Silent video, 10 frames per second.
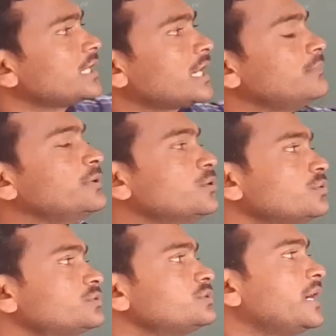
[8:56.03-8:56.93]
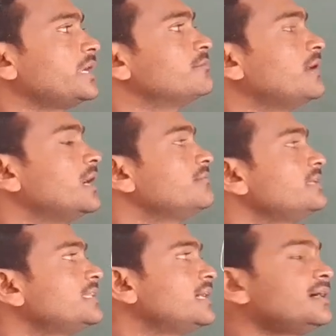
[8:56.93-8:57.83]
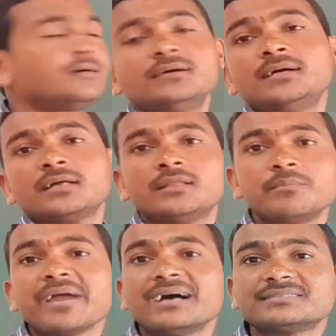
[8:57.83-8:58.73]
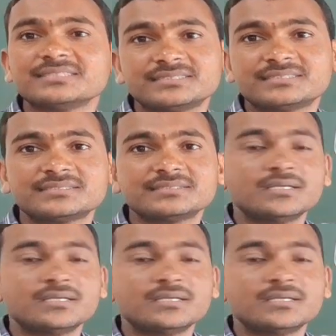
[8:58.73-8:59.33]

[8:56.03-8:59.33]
albinos, the involving the meiosis.